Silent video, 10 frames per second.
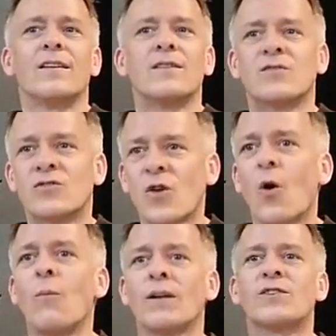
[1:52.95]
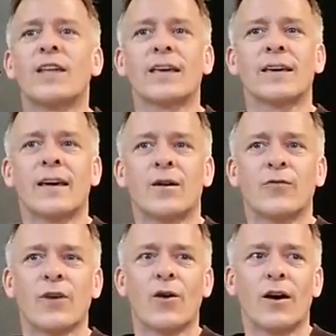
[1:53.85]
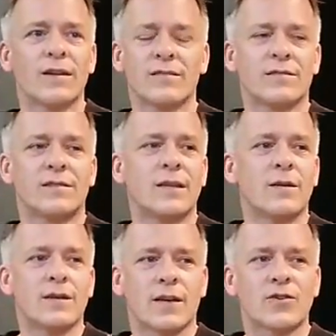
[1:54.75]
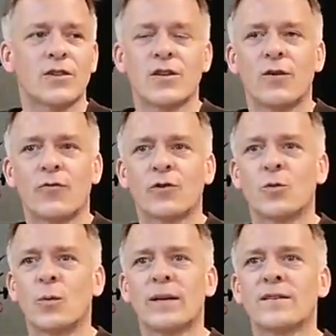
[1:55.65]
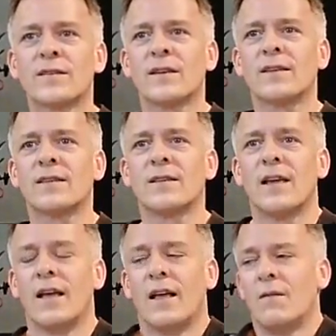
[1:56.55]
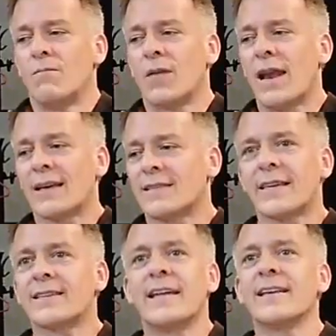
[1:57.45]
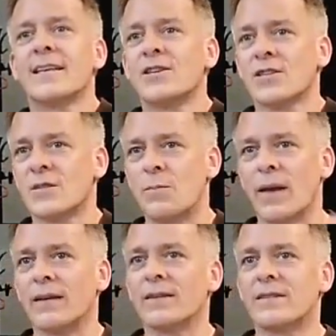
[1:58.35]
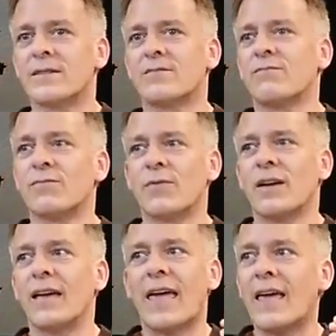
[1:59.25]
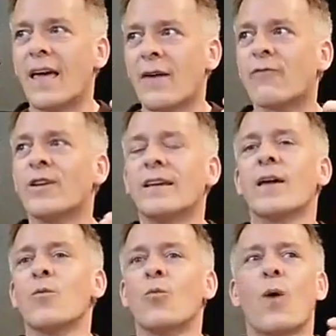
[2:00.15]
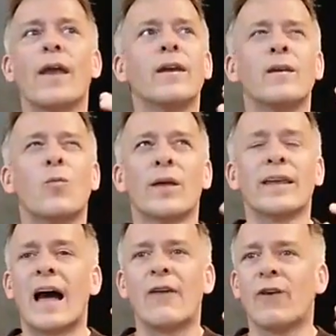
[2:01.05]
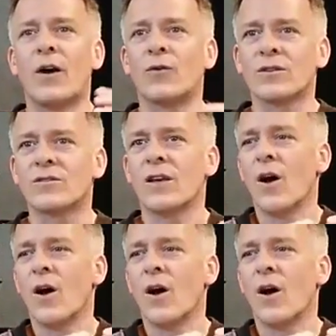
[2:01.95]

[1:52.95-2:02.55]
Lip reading: so much taken care of. Now I didn't touch the cello for 2 weeks, and the last 6 days I just spent every day 1.5 hours